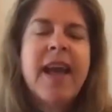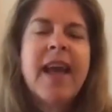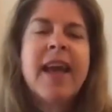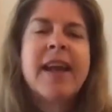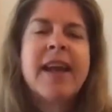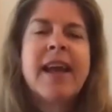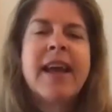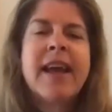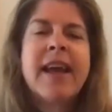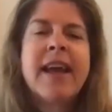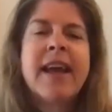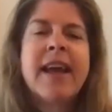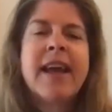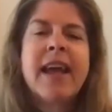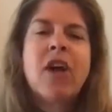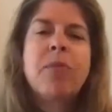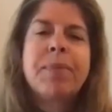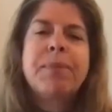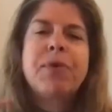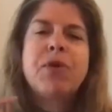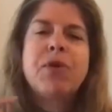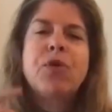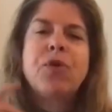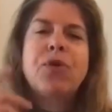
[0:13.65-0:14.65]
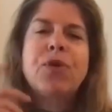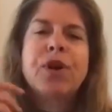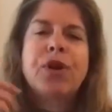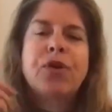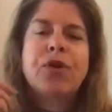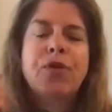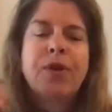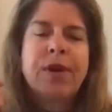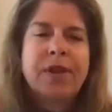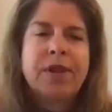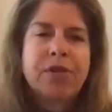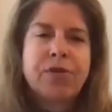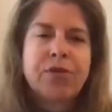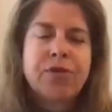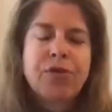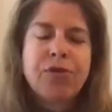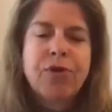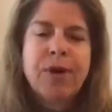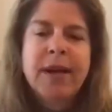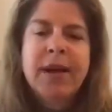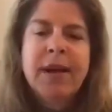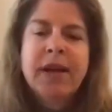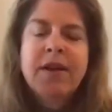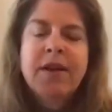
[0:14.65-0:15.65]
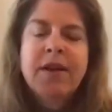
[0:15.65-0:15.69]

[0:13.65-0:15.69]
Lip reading: and I help people who are going through